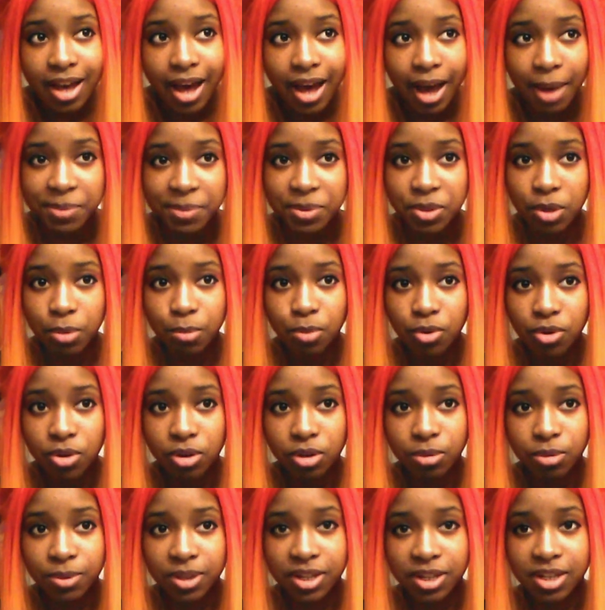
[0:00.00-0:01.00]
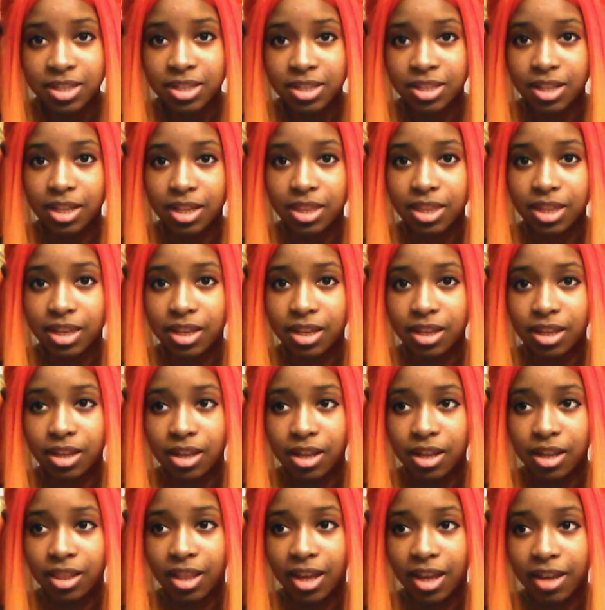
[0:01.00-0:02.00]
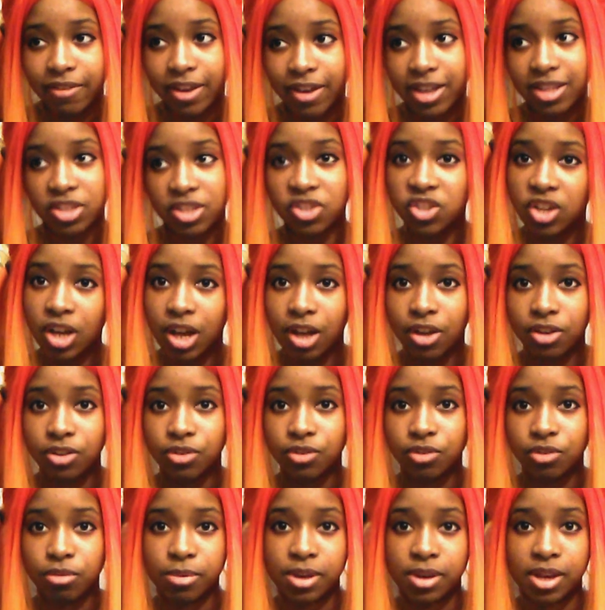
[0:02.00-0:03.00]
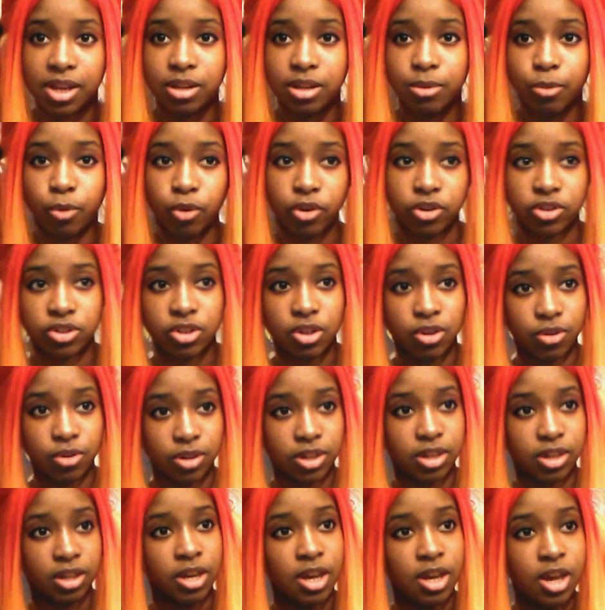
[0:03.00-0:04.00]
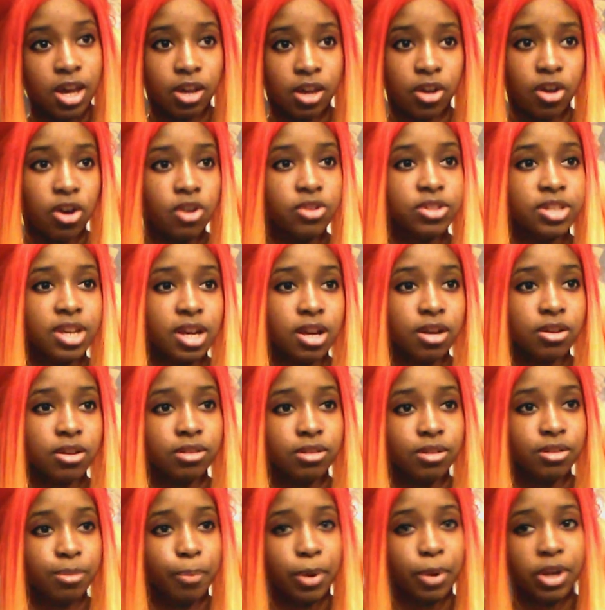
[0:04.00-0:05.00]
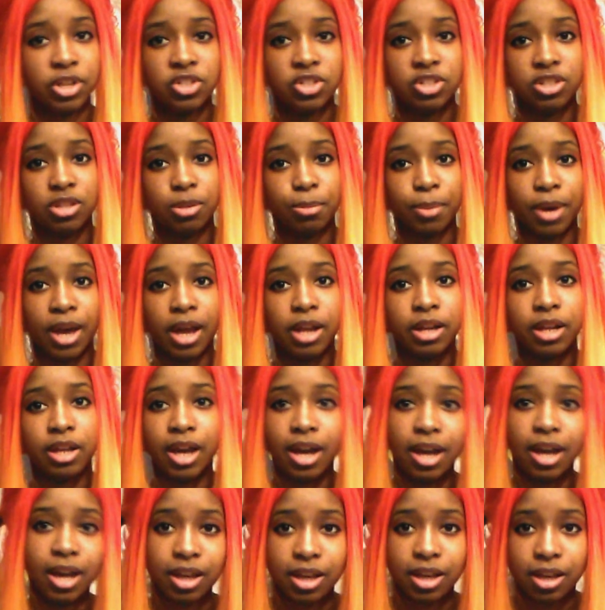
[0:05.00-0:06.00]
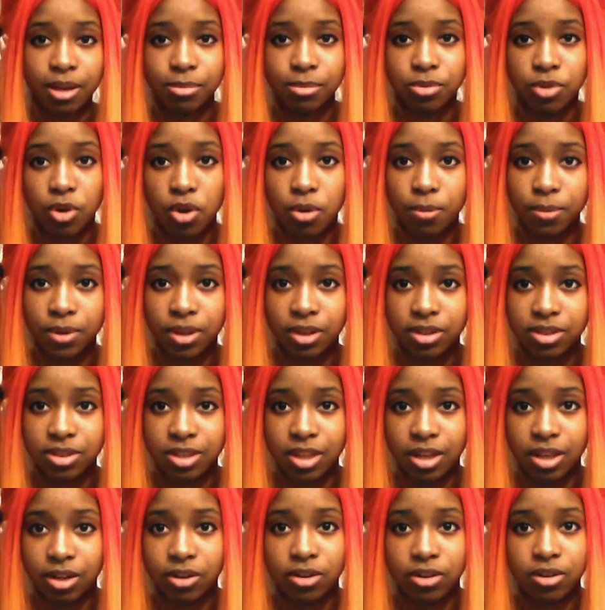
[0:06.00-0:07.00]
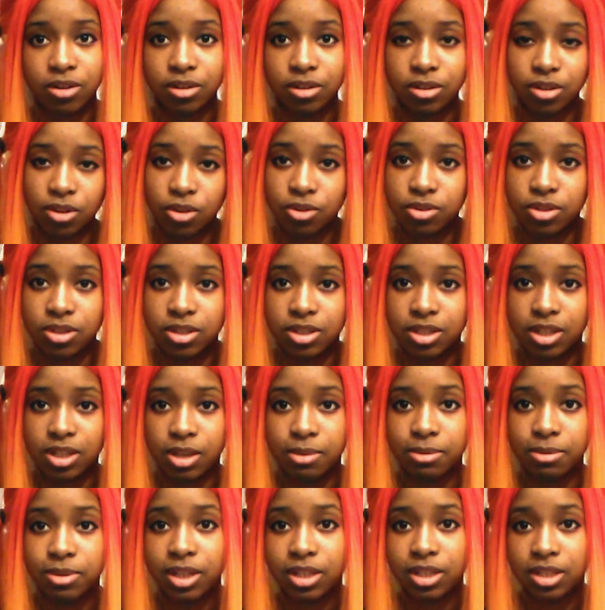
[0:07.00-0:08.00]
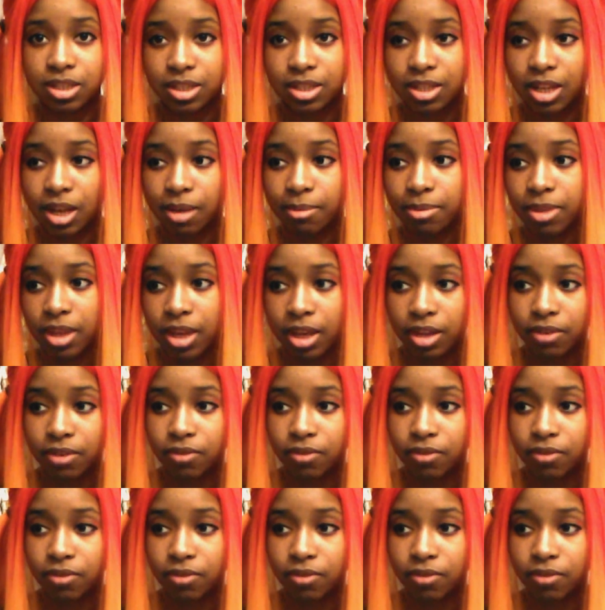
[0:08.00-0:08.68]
I'm so bored because nothing in life has a challenge for me anymore. So he goes out, punches a bad guy, comes home, cooks dinner, goes to sleep, does the same thing